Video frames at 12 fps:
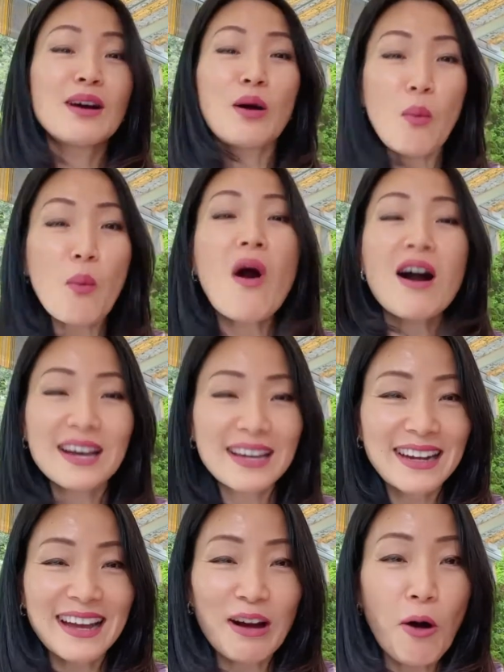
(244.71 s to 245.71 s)
walk it
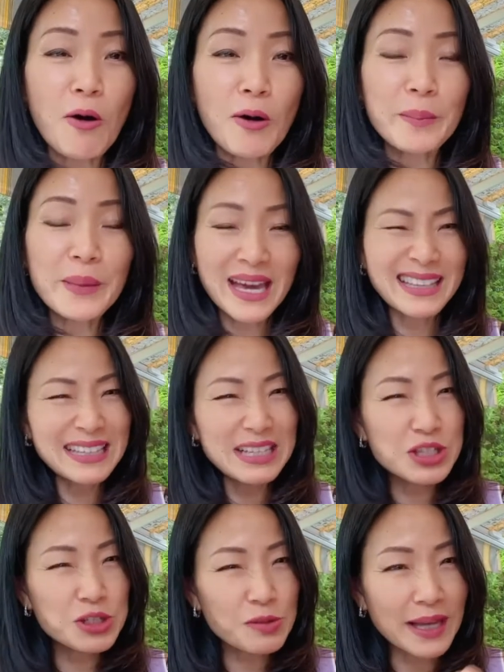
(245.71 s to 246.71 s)
at home and then
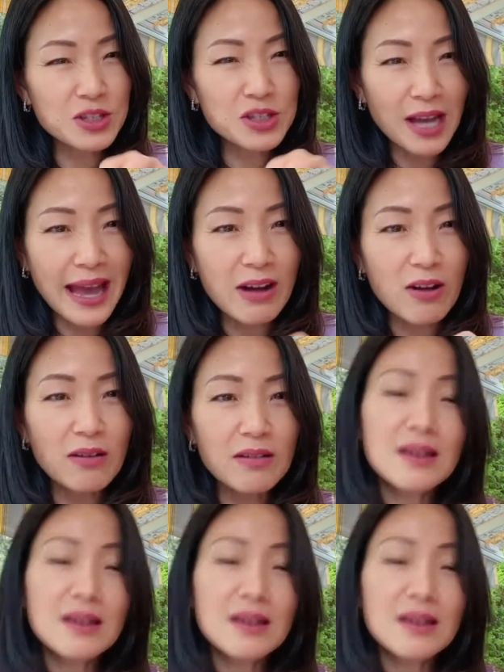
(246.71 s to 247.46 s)
stretch out.